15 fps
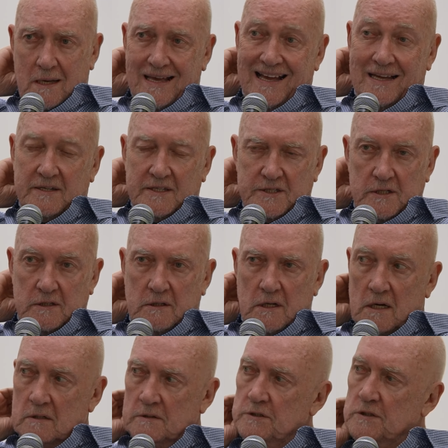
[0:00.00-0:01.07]
and it's a
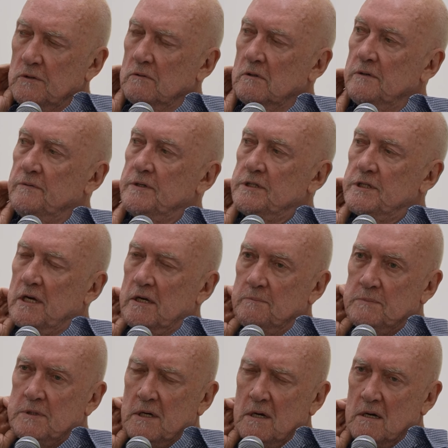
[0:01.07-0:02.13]
dance all at the same
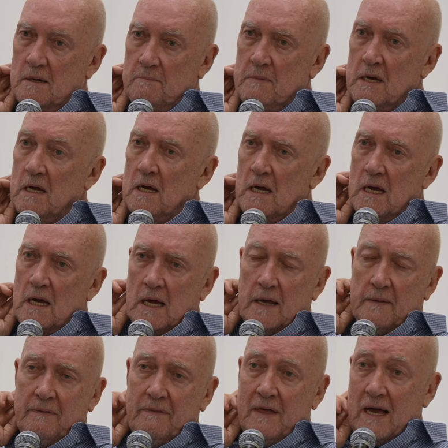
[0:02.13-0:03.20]
time.
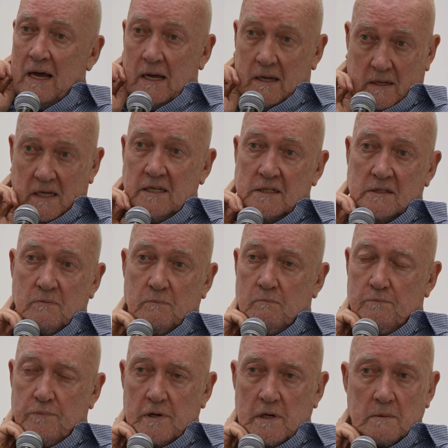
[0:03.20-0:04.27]
And that is
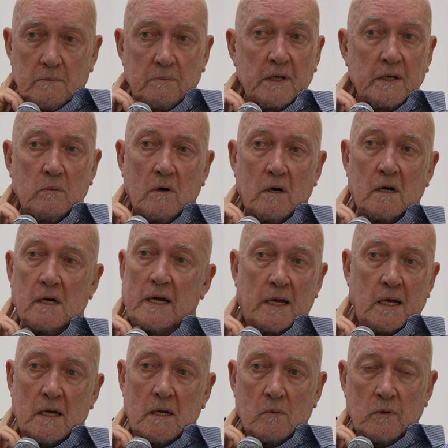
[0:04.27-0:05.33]
probably why
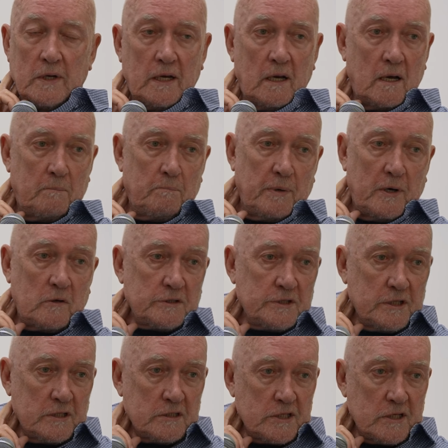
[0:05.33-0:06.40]
we like
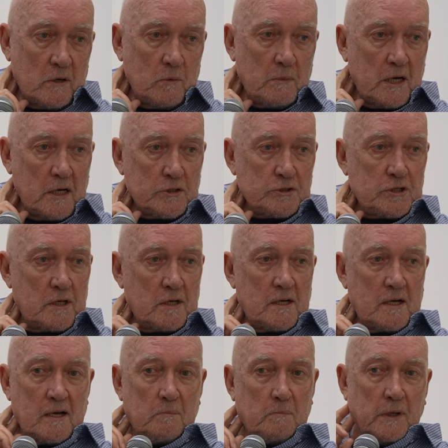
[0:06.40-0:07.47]
boxing so much,
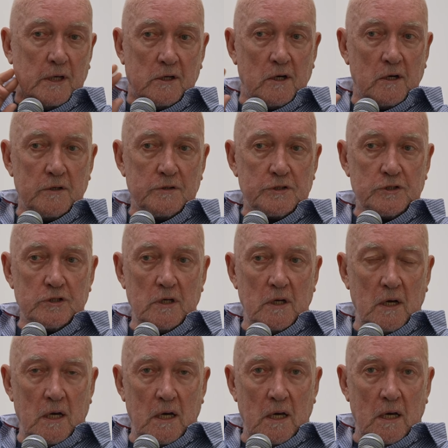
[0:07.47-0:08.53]
because
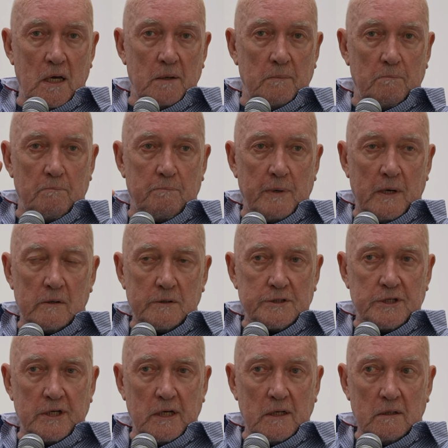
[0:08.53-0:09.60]

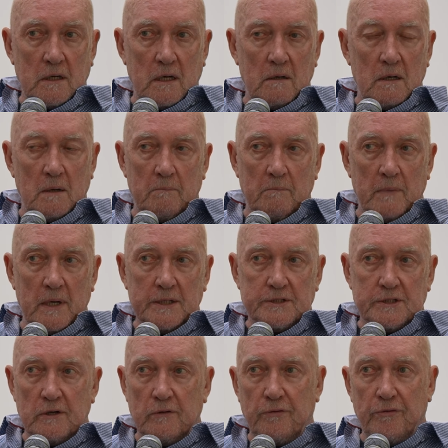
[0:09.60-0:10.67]
boxing
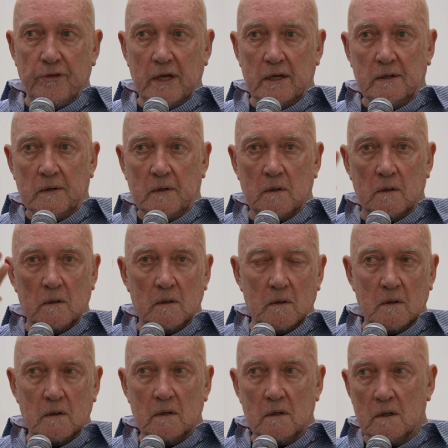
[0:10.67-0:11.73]
makes you think
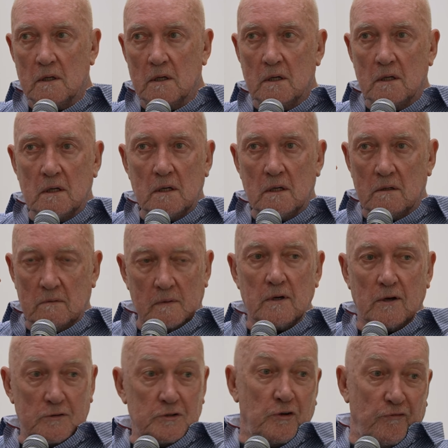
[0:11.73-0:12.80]

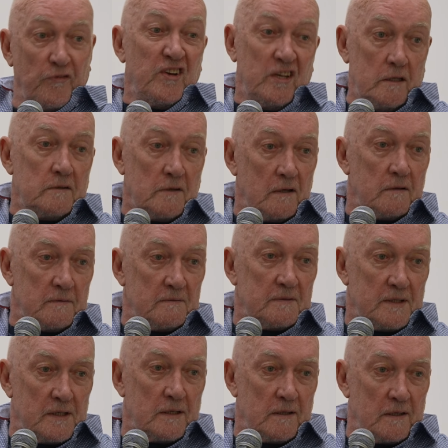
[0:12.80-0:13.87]
on your feet,
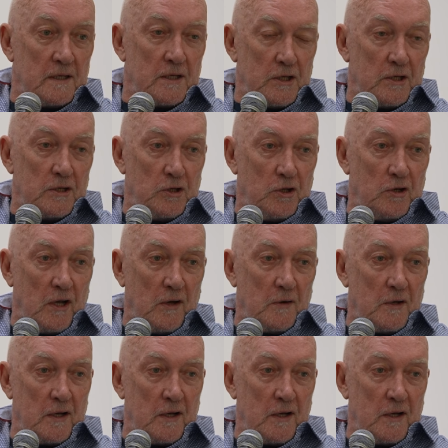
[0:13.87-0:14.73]
you know.